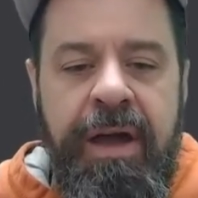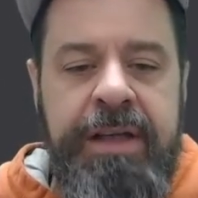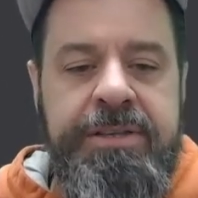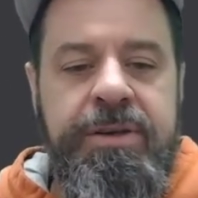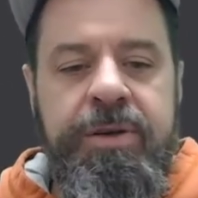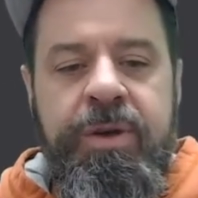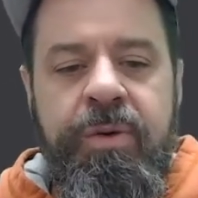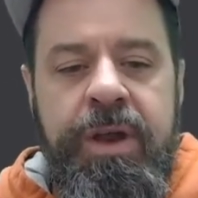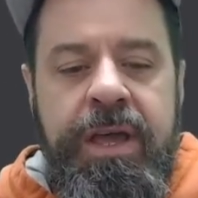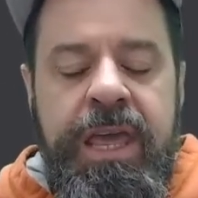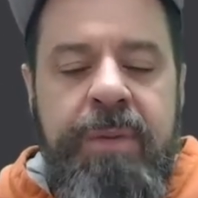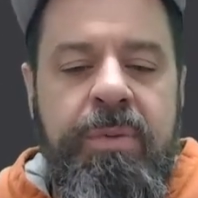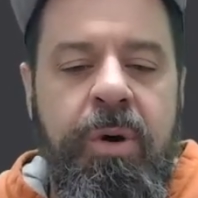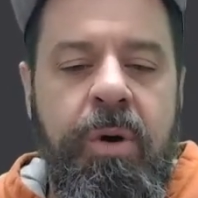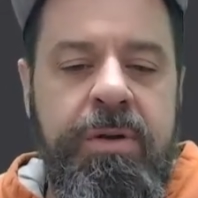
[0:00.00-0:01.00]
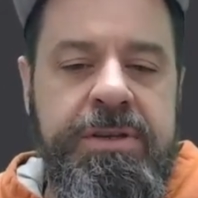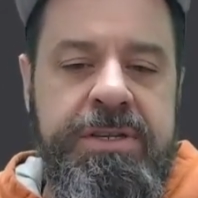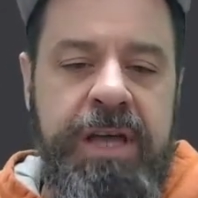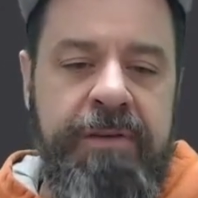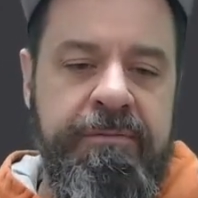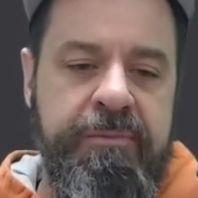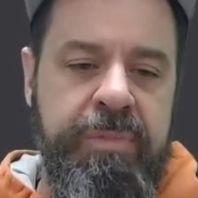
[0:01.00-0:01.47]
so you want to keep a hold of
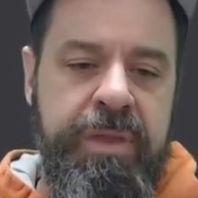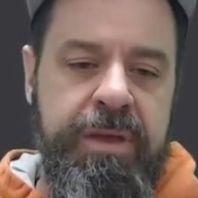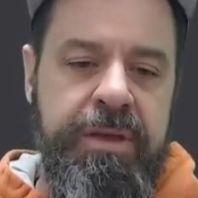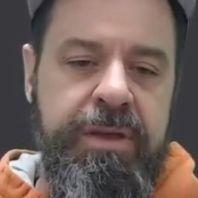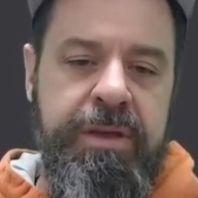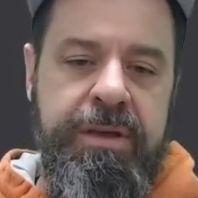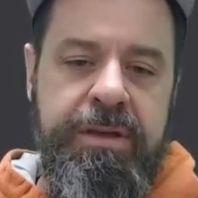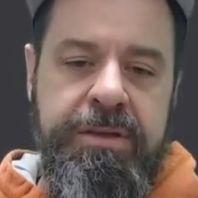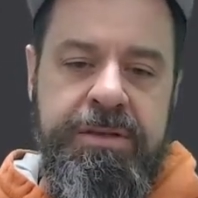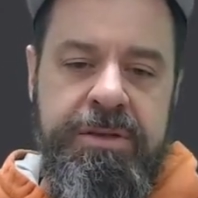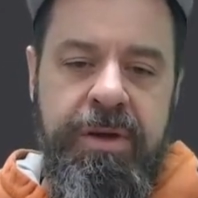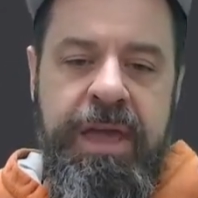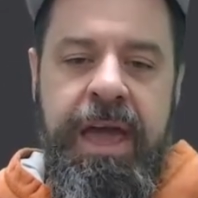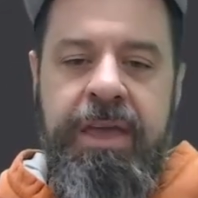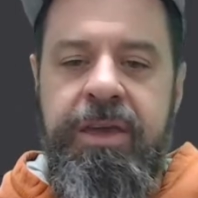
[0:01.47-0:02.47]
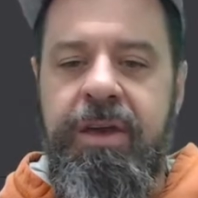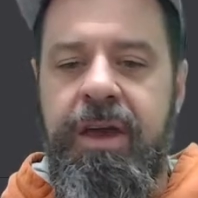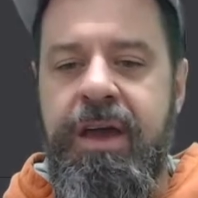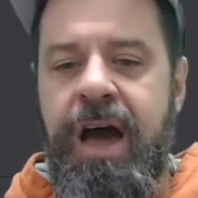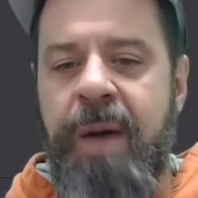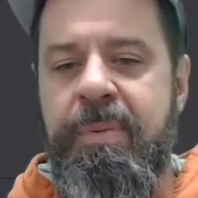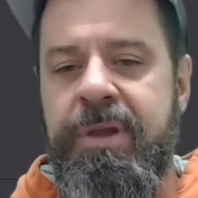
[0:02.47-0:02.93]
stuff. So yeah, you can
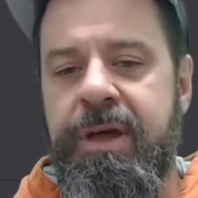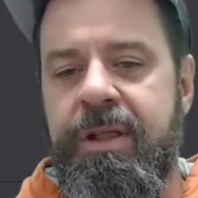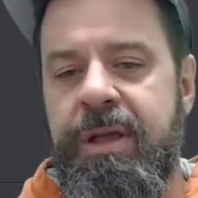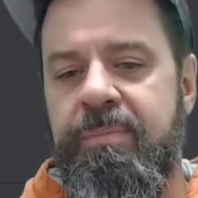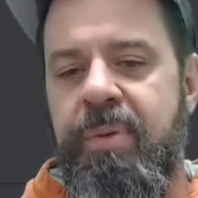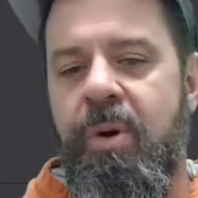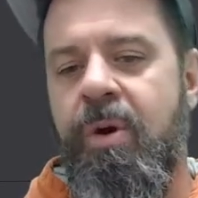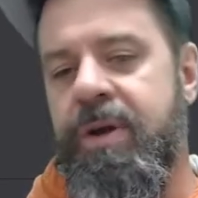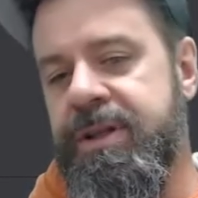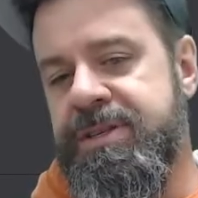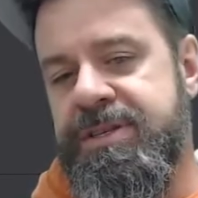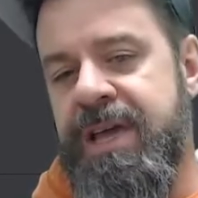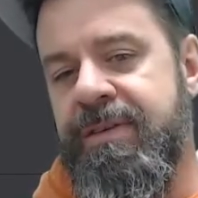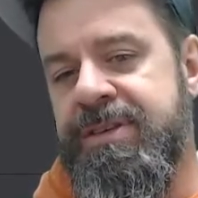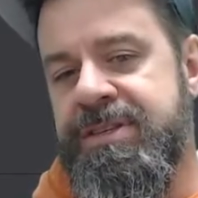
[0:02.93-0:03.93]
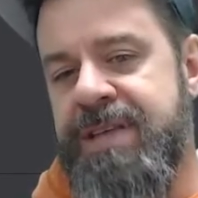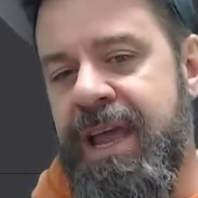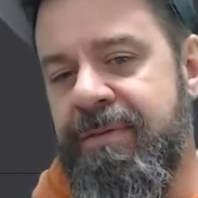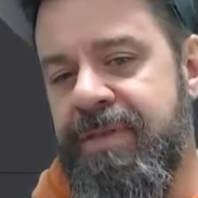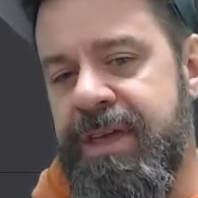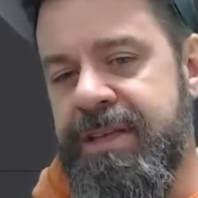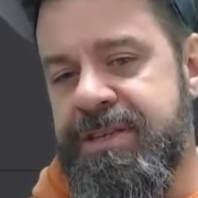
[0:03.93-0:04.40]
copy the clipboard and save it.
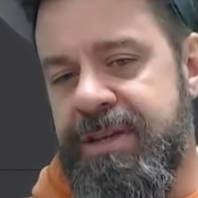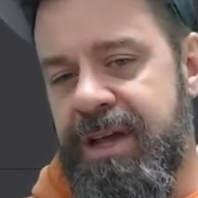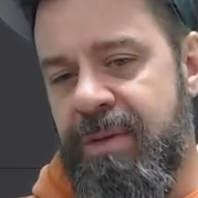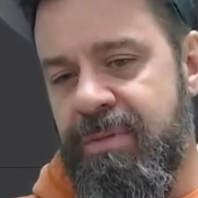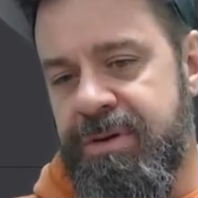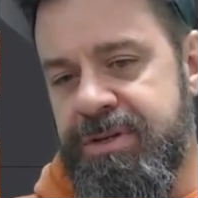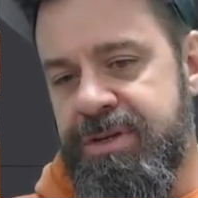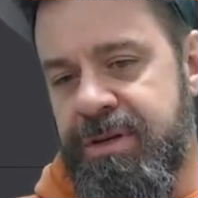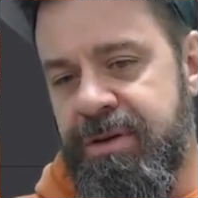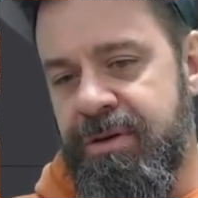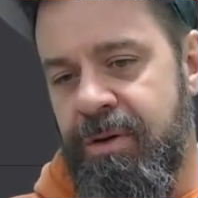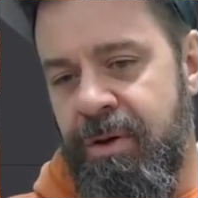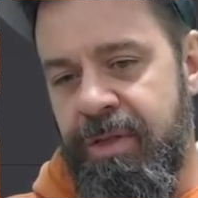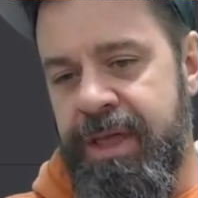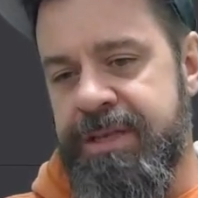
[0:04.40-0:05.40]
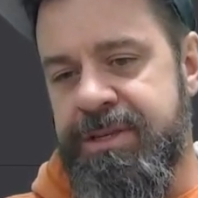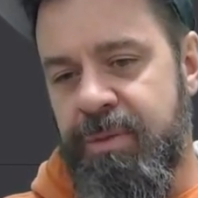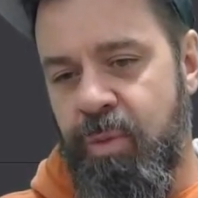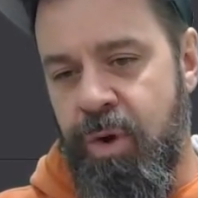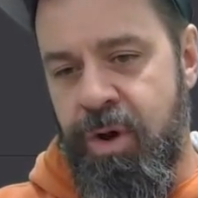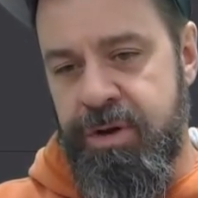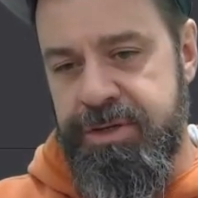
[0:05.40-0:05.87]
Save these numbers or these
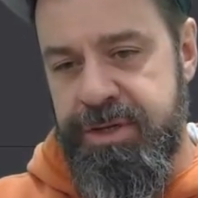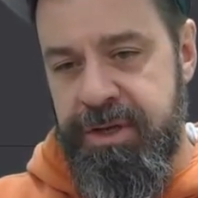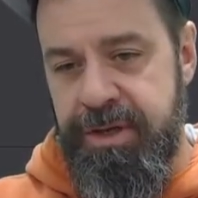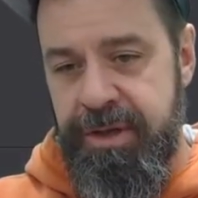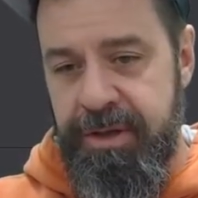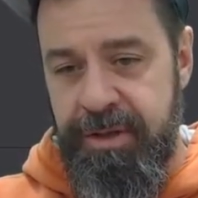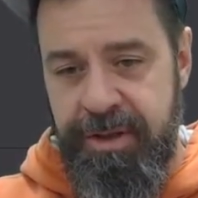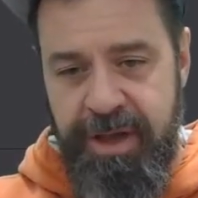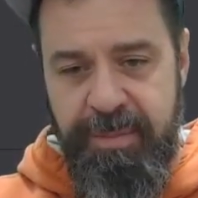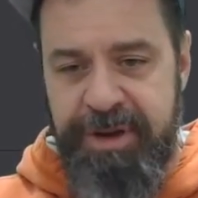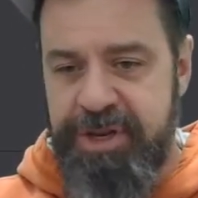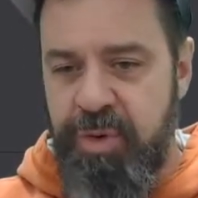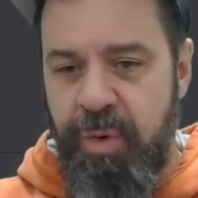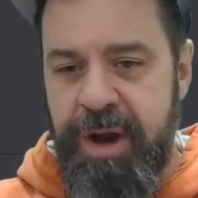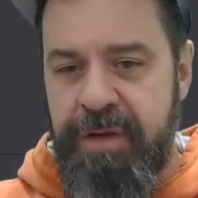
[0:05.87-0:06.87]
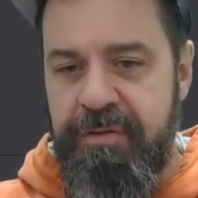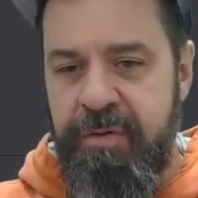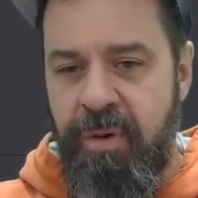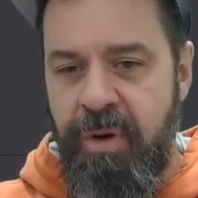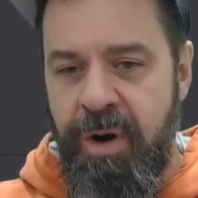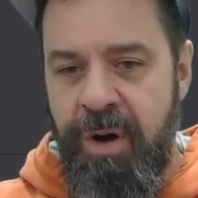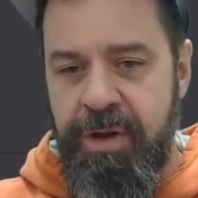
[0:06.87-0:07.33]
words. It can be
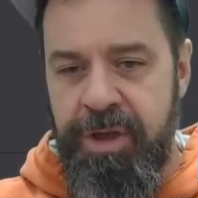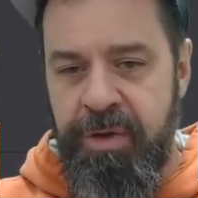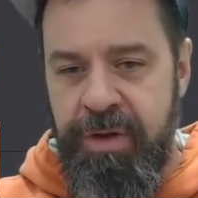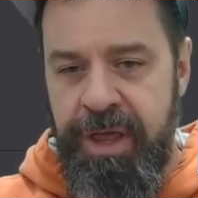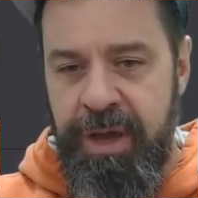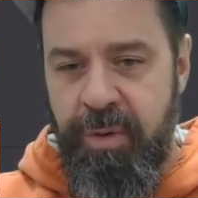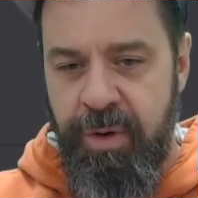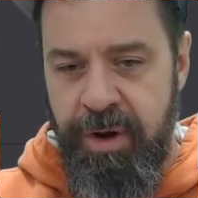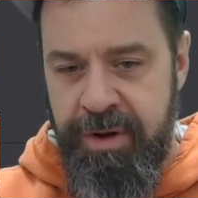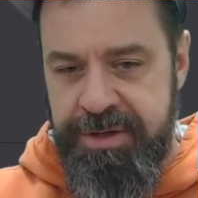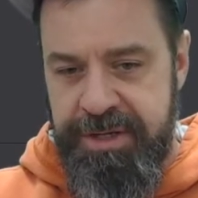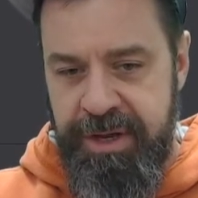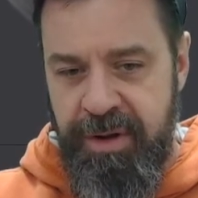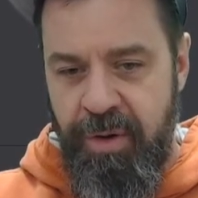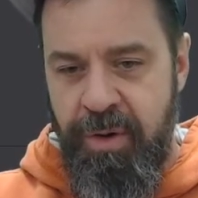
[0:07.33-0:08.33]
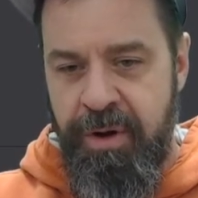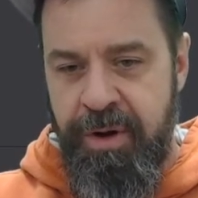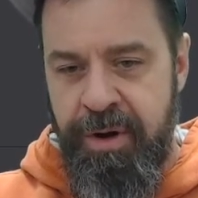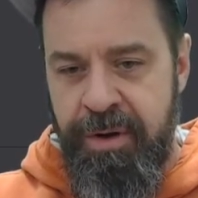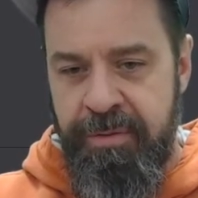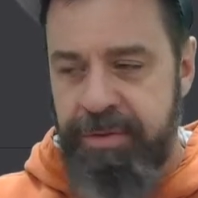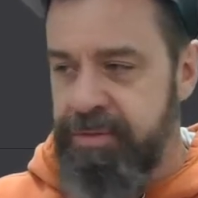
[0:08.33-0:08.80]
24 unique words in
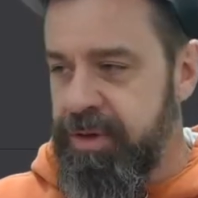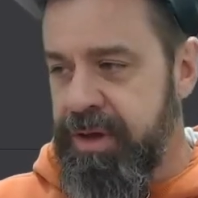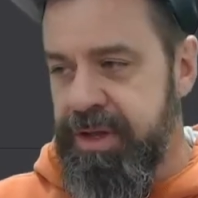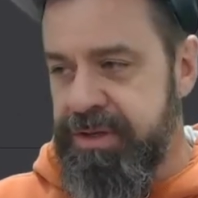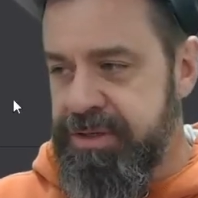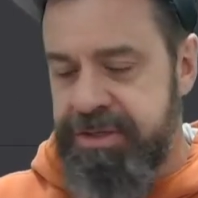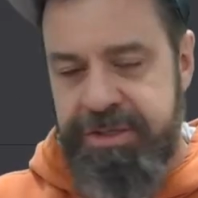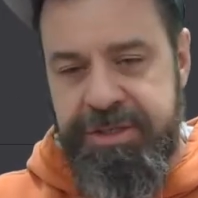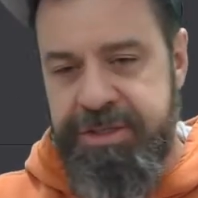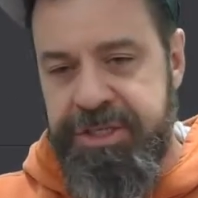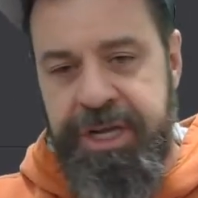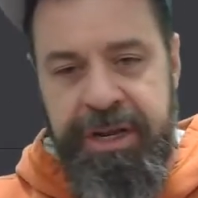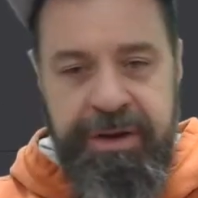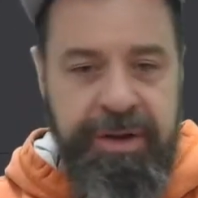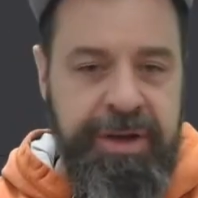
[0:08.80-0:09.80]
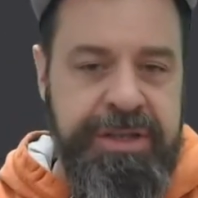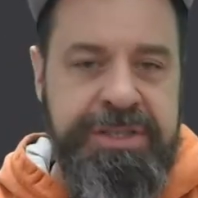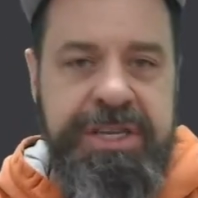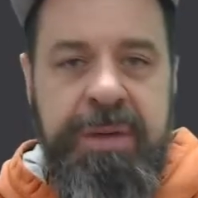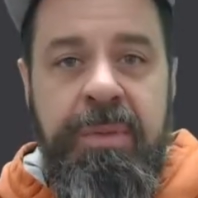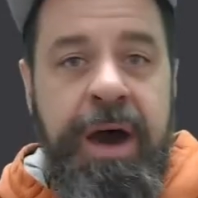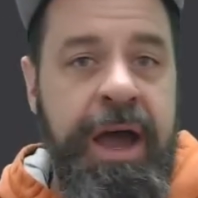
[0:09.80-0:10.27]
order. You can cheat. You can
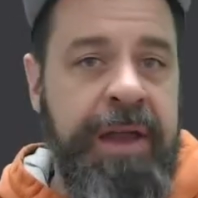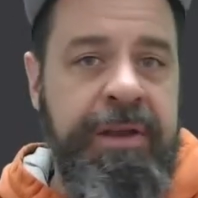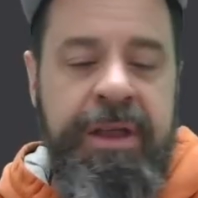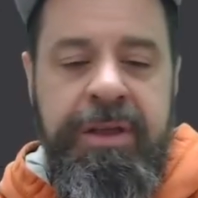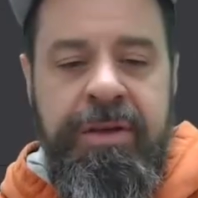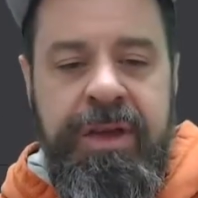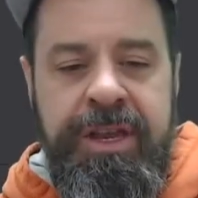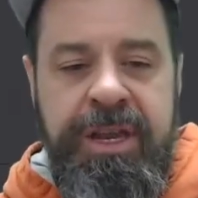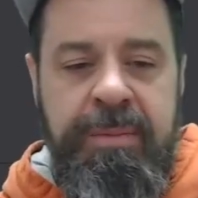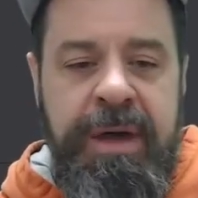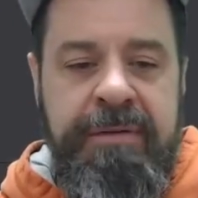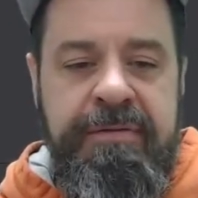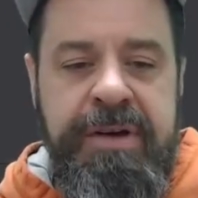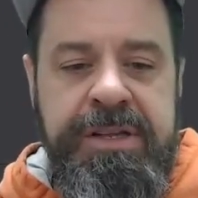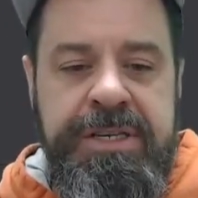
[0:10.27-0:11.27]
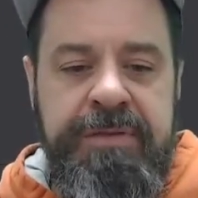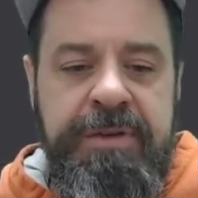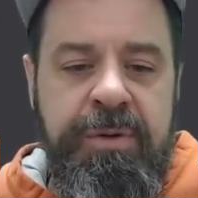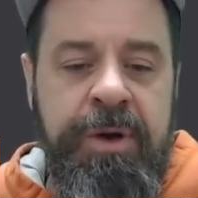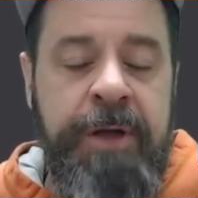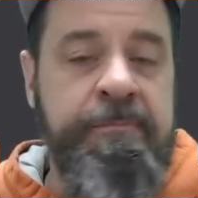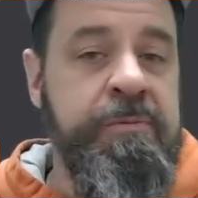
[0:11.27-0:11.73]
see mine. You can get to my funds if you
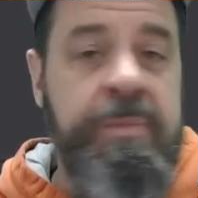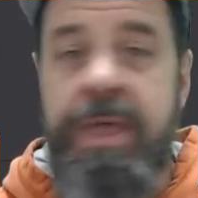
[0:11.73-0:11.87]
want.